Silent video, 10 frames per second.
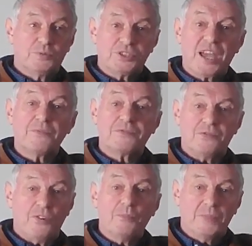Which was
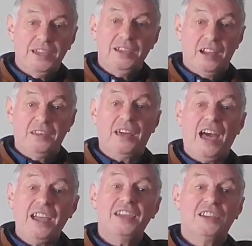kept from me,
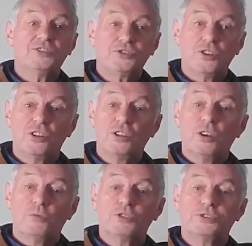and I in
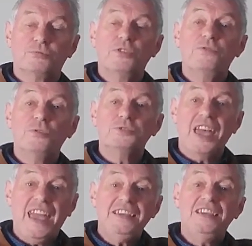turn was
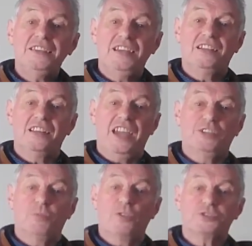refused any
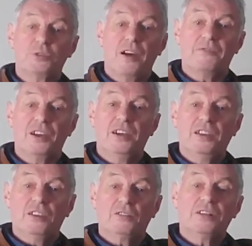legal aid
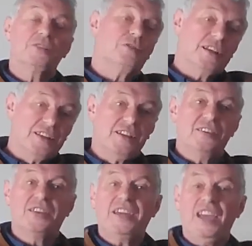whatsoever.
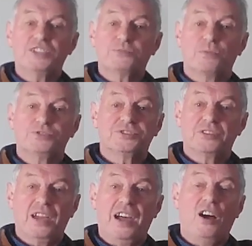Clearly the case
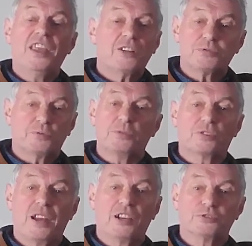was, on
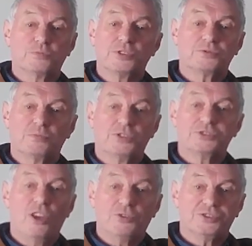equitable grounds,
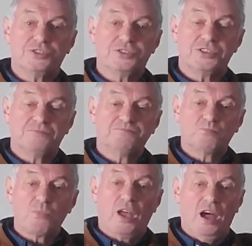was nonsense,
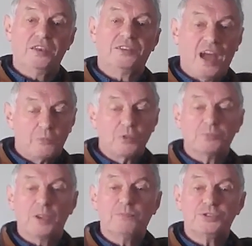and
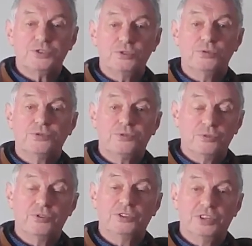that will be pursued
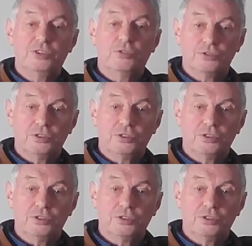through the